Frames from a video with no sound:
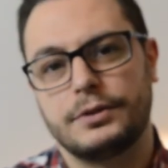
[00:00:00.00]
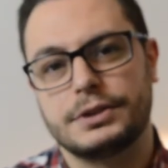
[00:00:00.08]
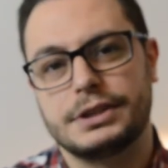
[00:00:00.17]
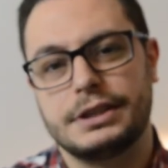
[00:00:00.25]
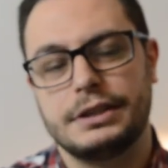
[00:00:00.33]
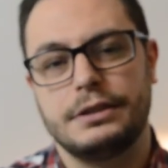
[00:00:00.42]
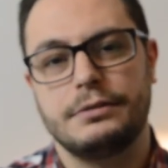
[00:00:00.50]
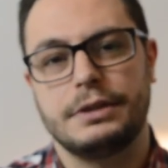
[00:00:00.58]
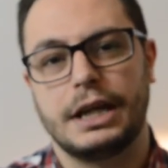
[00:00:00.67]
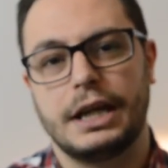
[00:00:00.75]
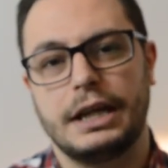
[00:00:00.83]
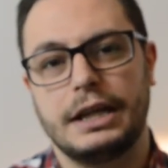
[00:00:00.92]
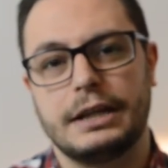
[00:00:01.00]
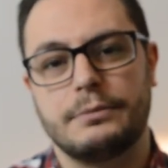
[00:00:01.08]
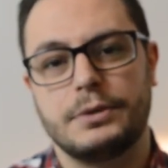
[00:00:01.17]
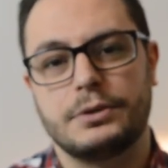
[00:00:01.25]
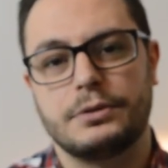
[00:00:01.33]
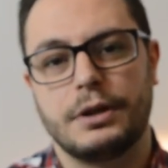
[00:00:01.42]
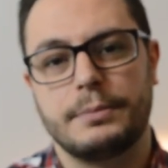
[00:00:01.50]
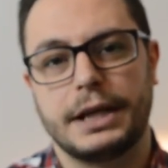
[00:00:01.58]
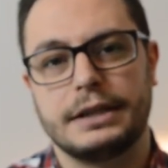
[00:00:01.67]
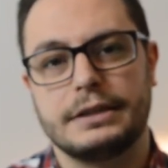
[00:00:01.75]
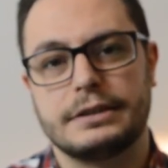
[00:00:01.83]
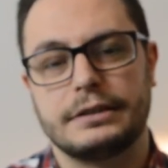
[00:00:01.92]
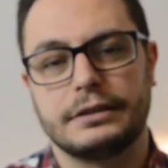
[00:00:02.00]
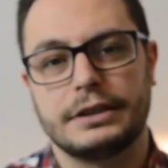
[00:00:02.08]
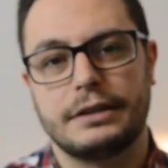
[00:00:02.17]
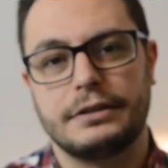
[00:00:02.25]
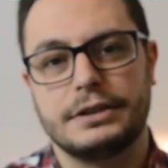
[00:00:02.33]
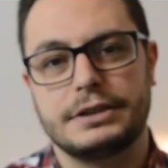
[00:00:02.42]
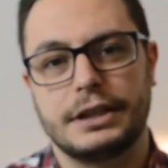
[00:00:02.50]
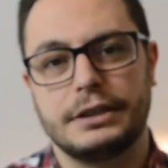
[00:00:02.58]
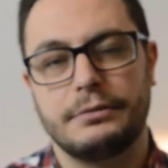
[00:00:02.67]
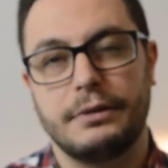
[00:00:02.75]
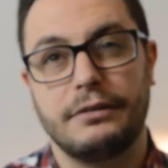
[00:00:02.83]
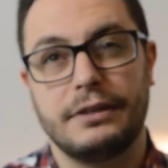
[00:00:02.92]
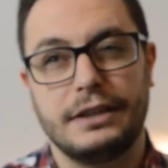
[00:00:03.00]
us in the UK and we all go back into lockdown in January,